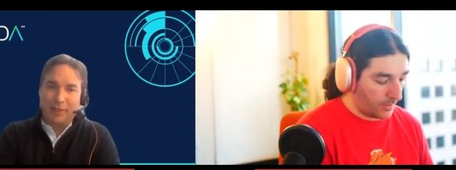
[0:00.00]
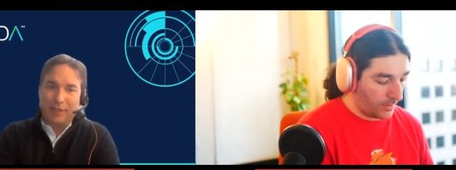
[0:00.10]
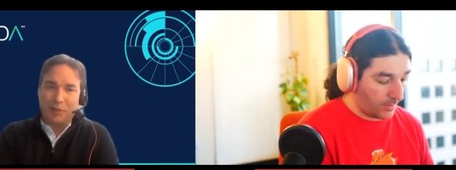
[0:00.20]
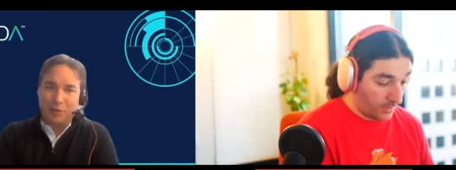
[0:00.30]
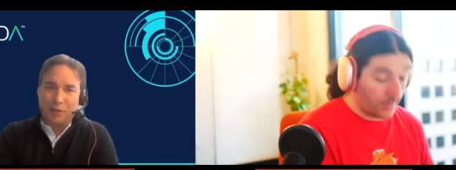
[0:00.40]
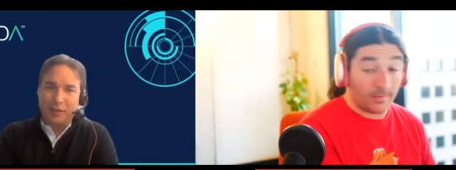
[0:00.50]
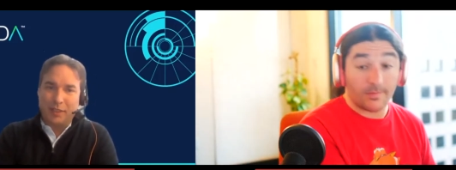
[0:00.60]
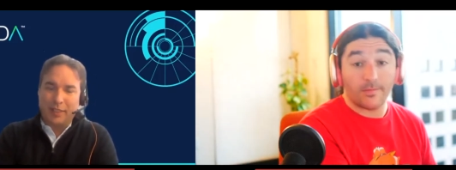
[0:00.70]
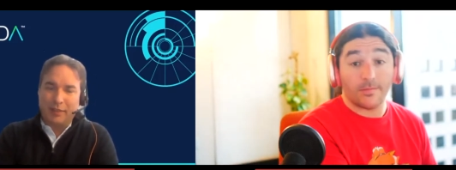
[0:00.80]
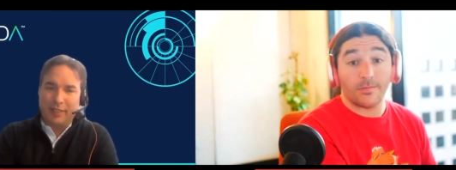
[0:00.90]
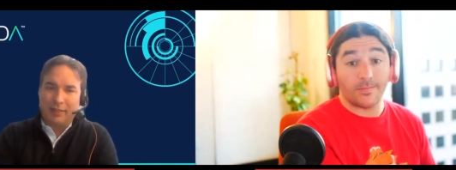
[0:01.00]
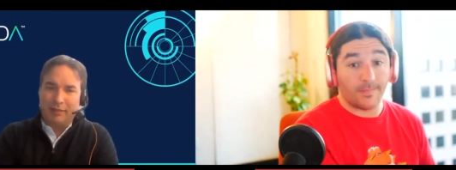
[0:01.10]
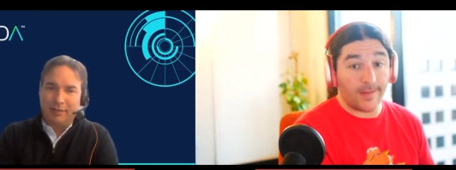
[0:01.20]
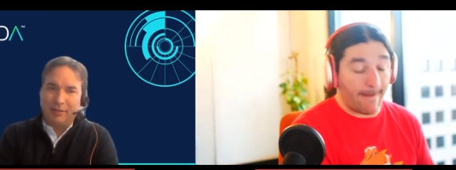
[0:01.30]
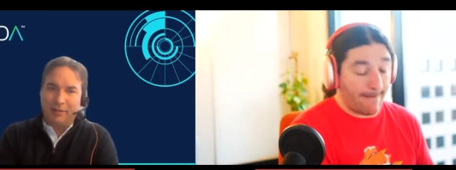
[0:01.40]
Speaker 1: flood insurance and how that
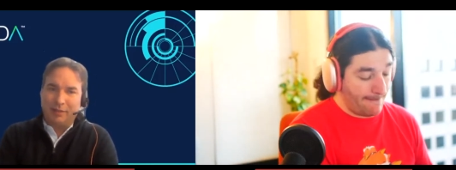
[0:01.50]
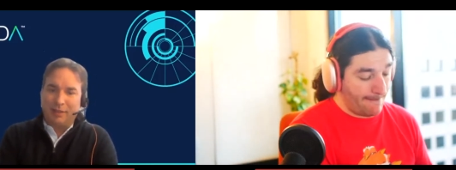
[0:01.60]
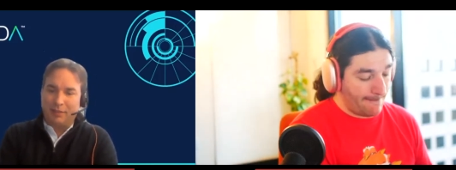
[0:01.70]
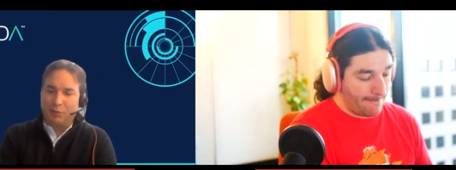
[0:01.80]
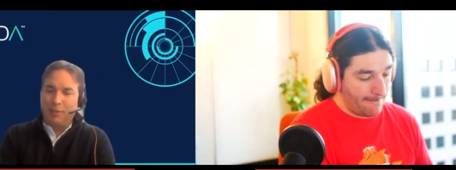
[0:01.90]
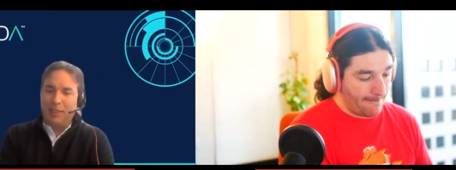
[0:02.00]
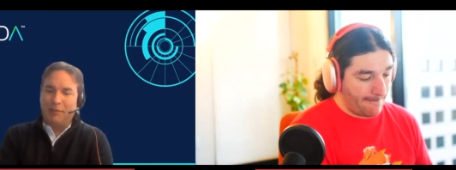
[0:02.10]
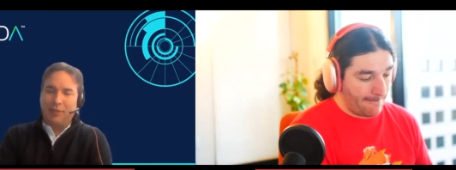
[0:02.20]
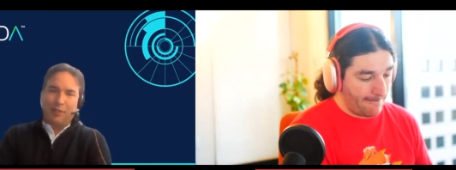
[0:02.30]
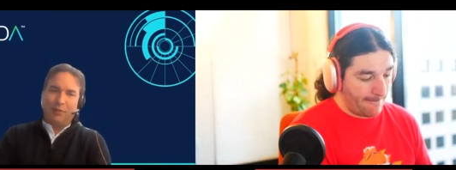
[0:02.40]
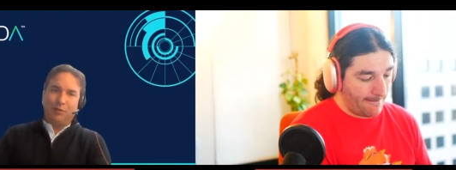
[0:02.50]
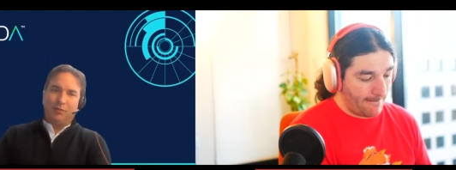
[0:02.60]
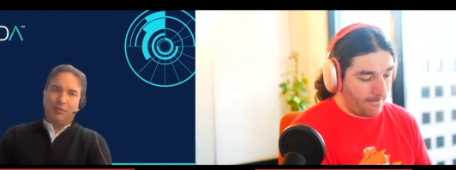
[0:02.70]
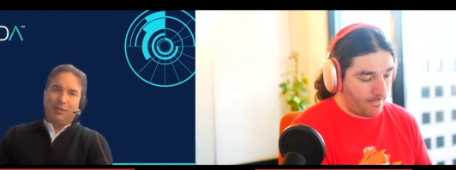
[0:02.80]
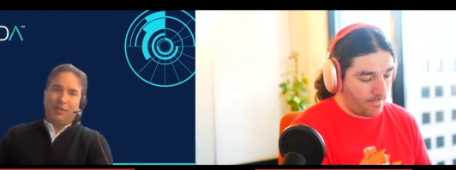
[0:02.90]
is extremely difficult to,
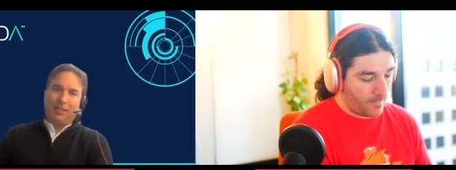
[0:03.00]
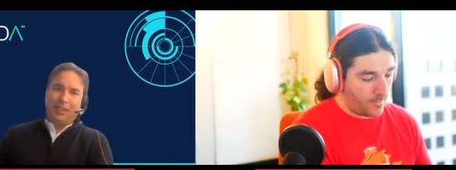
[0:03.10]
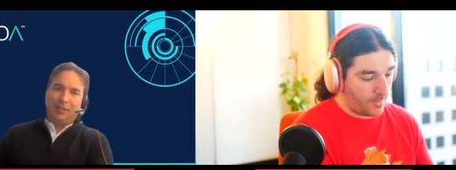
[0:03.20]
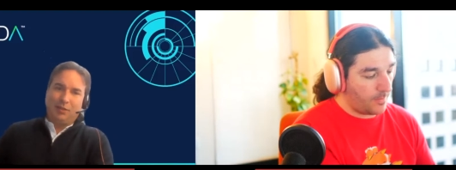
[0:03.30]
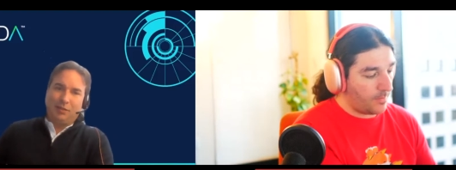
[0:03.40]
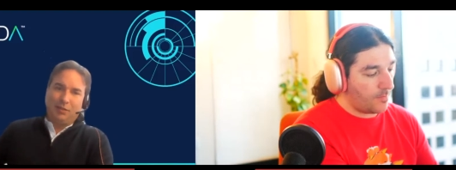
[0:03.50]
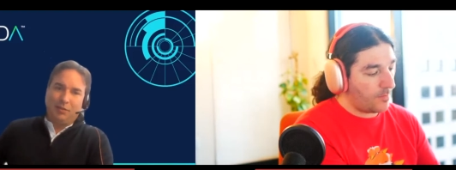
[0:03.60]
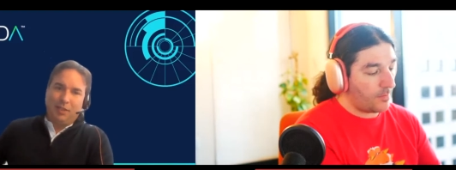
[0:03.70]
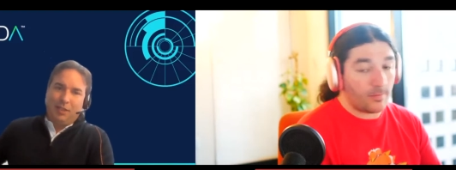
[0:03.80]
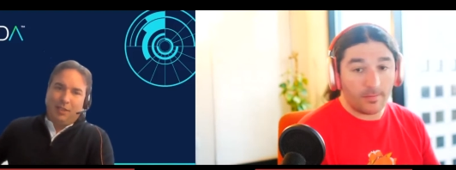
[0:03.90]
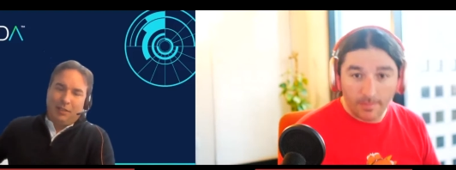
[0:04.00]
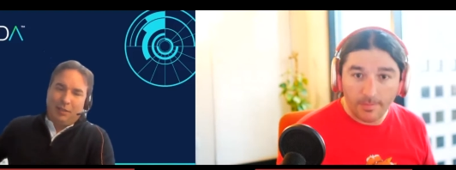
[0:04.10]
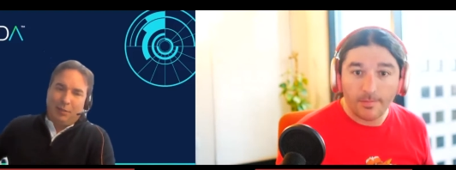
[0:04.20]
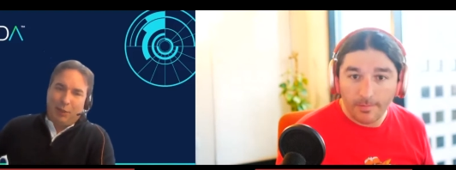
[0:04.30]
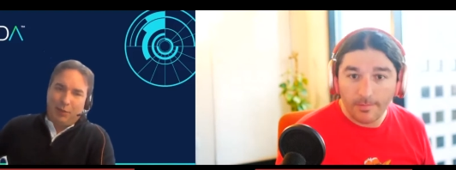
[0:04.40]
to stick into your
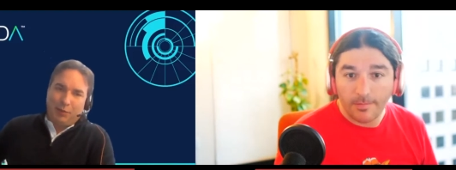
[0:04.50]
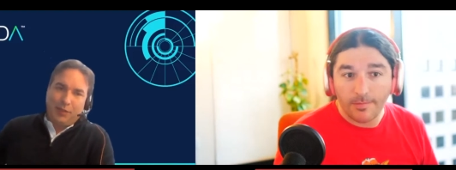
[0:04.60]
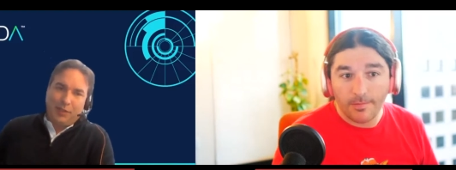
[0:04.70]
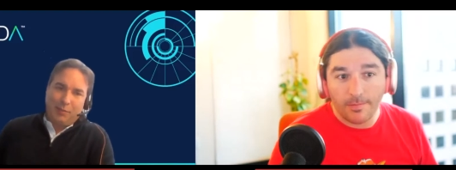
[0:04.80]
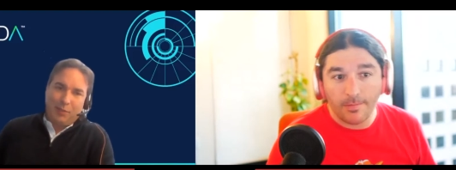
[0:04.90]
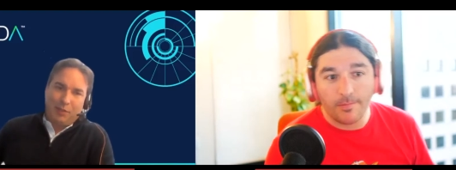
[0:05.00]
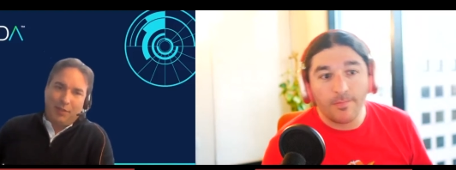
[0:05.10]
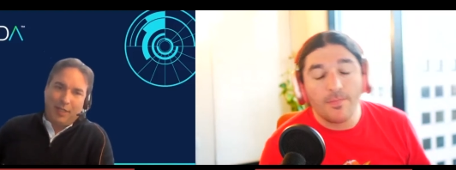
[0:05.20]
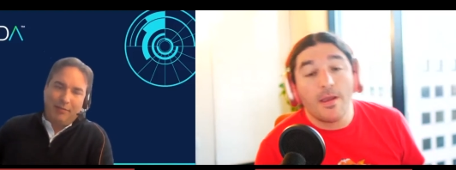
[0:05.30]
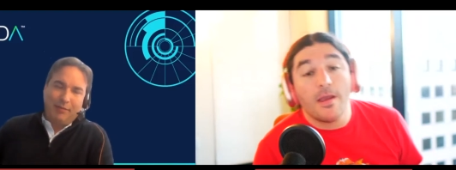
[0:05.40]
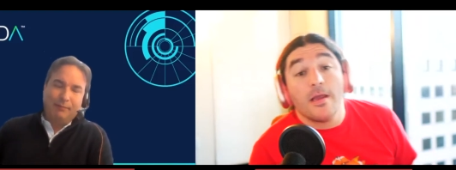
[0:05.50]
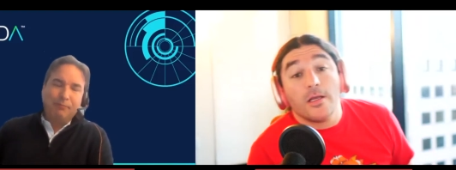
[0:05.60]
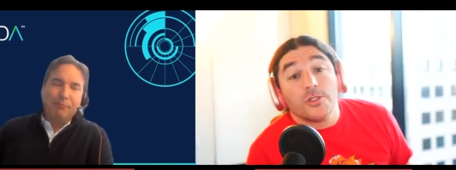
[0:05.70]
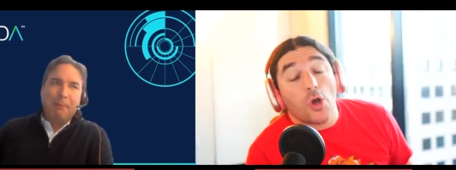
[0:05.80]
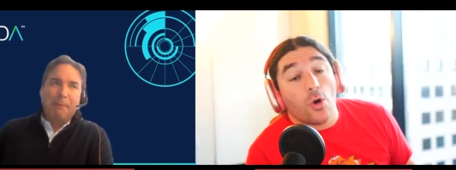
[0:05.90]
typical systems that you have.
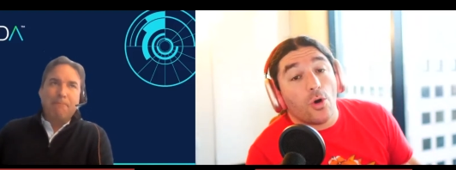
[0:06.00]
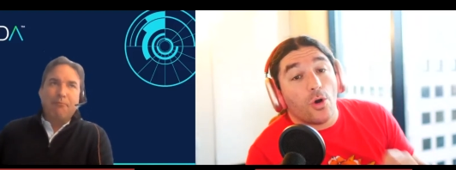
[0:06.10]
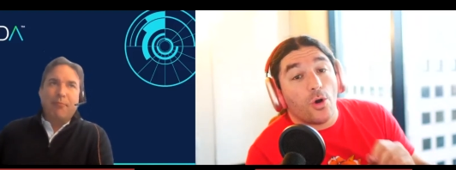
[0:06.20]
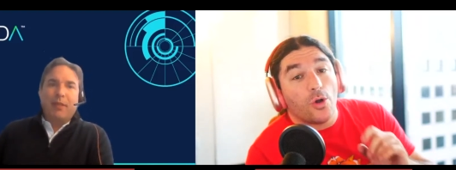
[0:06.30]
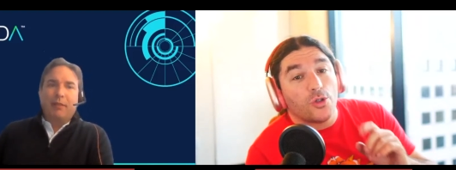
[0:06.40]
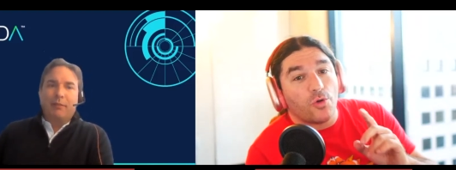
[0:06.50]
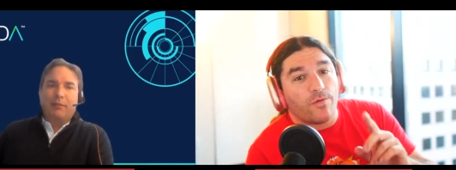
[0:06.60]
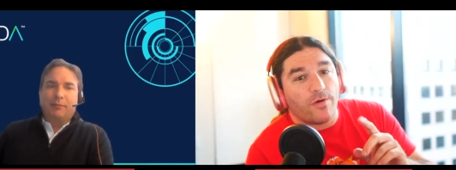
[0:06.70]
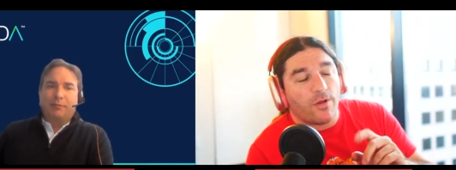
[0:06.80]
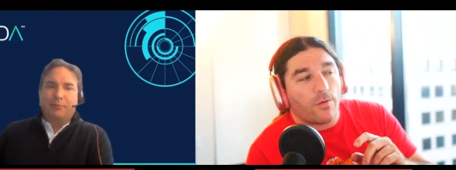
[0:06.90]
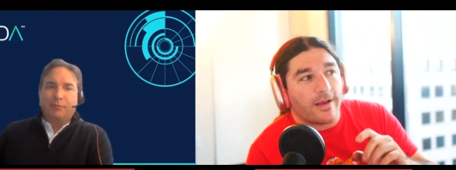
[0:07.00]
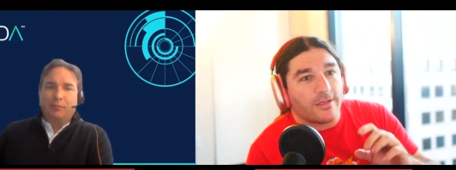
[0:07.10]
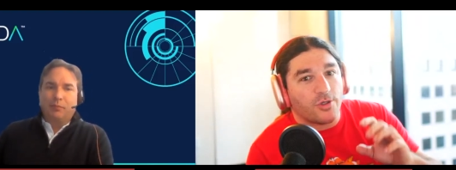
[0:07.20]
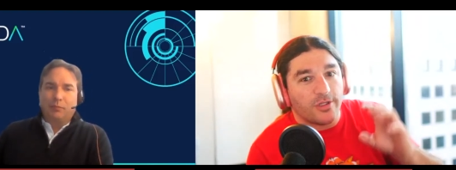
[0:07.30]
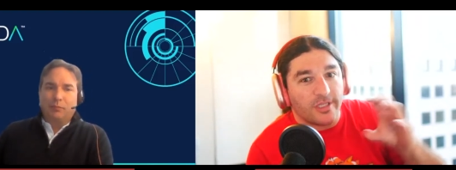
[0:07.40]
Speaker 2: So so re- real quick so
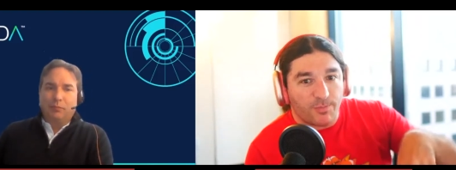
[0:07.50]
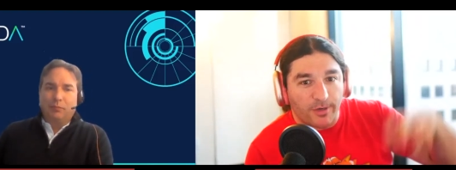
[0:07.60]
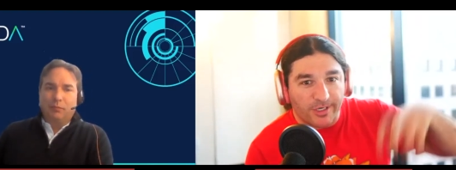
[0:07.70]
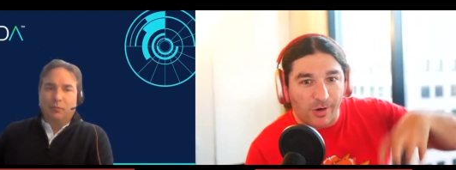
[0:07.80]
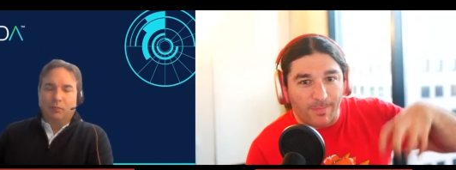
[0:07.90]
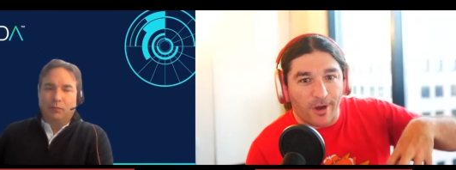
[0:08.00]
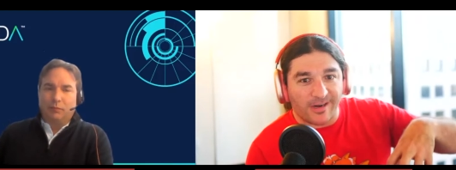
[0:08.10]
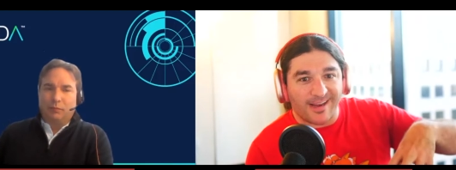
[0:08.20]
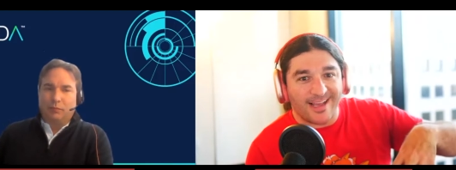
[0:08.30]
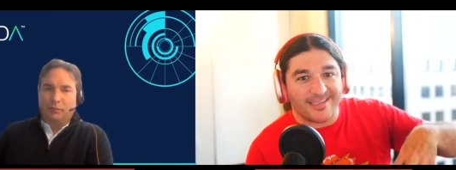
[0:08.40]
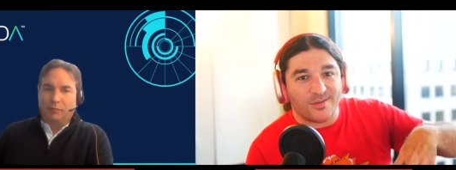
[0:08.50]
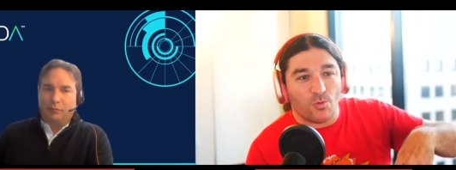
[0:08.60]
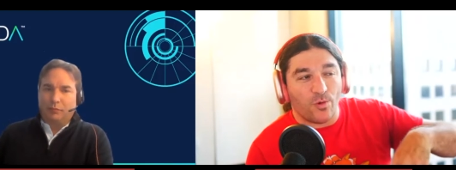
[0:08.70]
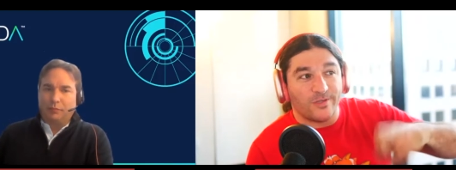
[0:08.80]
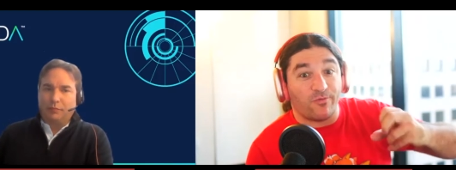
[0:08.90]
this particular podcast was
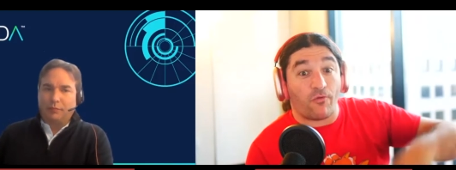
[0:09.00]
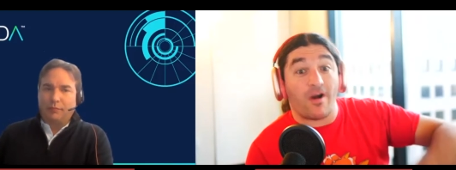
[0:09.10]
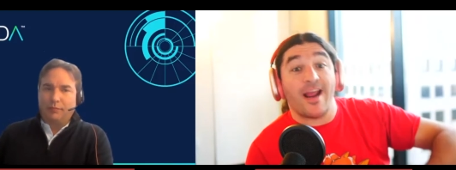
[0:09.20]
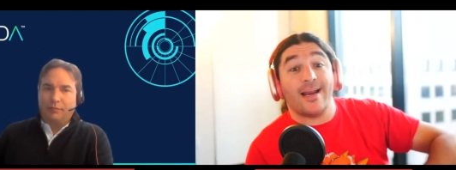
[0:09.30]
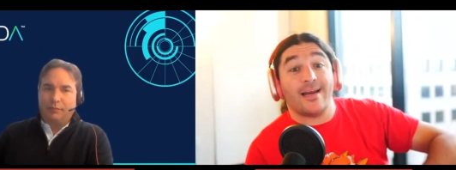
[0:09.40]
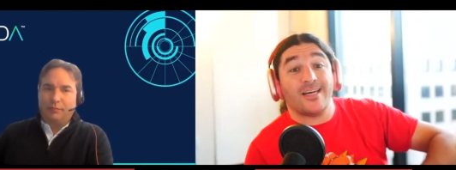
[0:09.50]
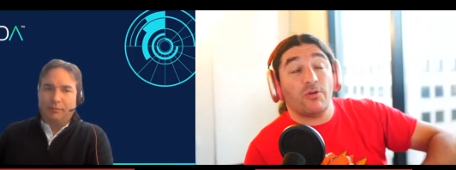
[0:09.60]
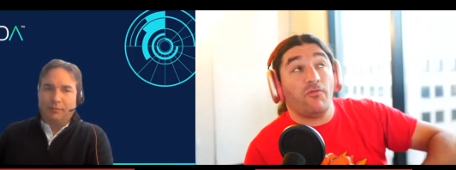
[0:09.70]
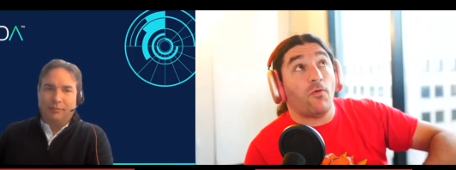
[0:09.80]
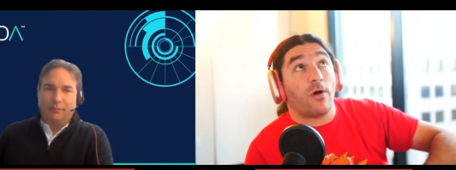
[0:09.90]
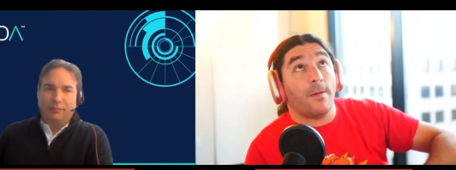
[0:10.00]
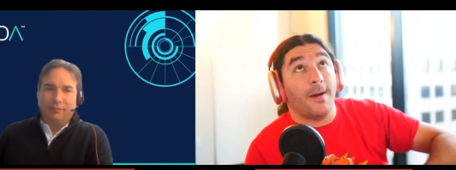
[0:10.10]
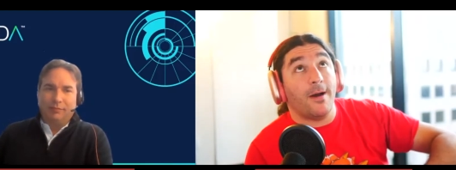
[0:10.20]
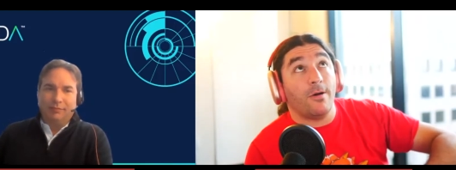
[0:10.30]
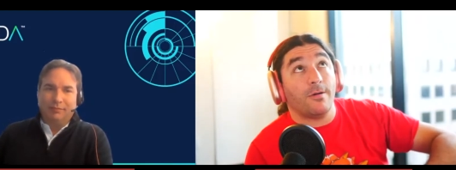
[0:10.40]
ran for
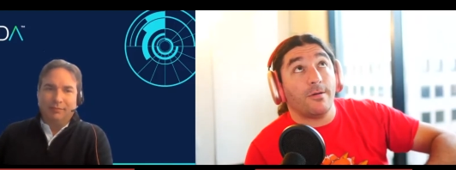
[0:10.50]
about